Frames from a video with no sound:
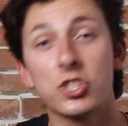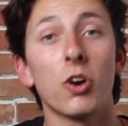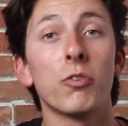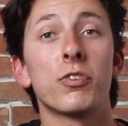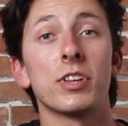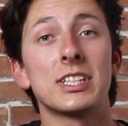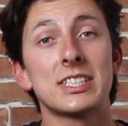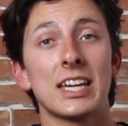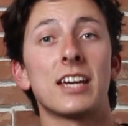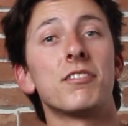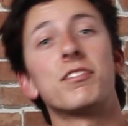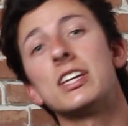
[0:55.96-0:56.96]
So for the
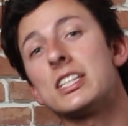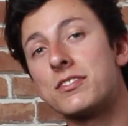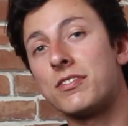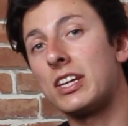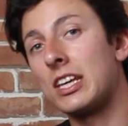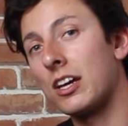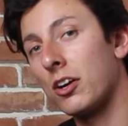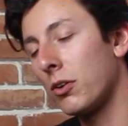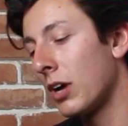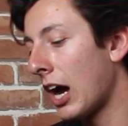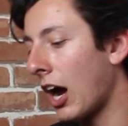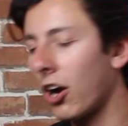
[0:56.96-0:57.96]
sake of this video,
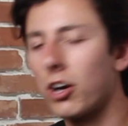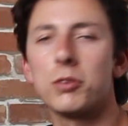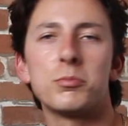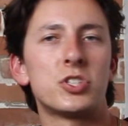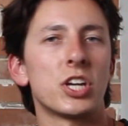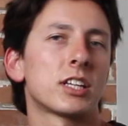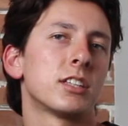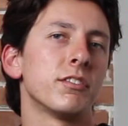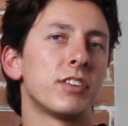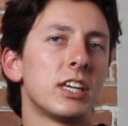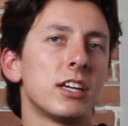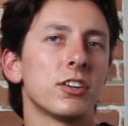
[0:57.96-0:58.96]
our objective
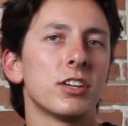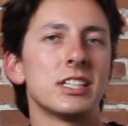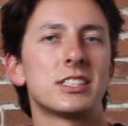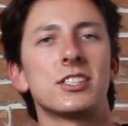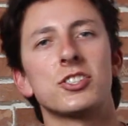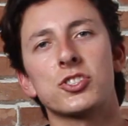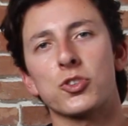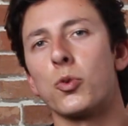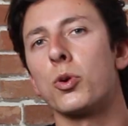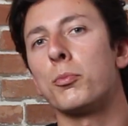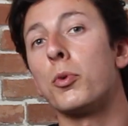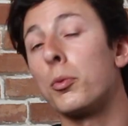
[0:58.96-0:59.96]
here is to
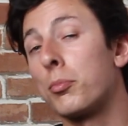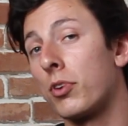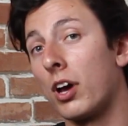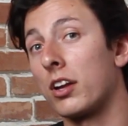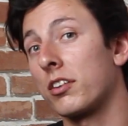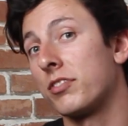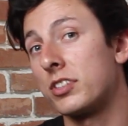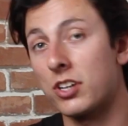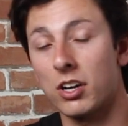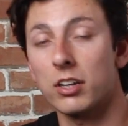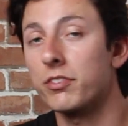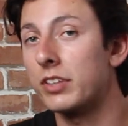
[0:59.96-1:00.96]
score more product
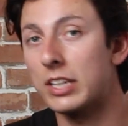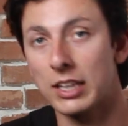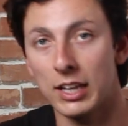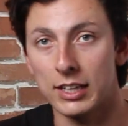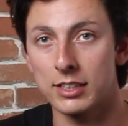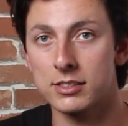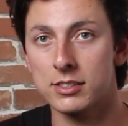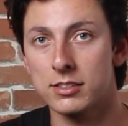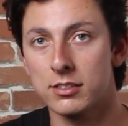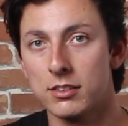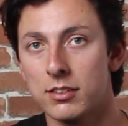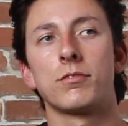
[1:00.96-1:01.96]
photography clients.
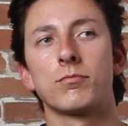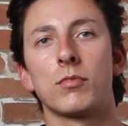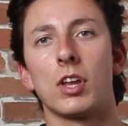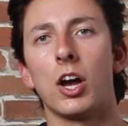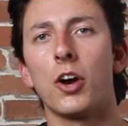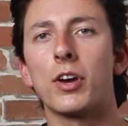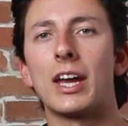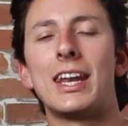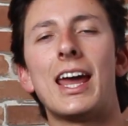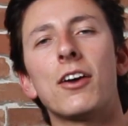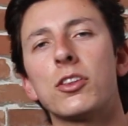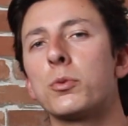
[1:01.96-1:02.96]
Okay,
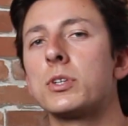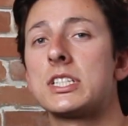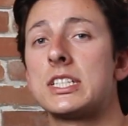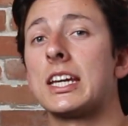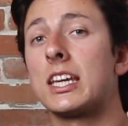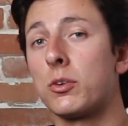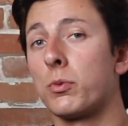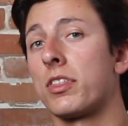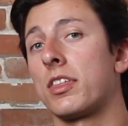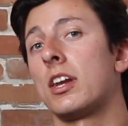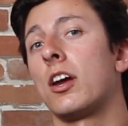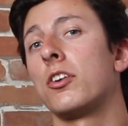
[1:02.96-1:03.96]
now that we're sticking within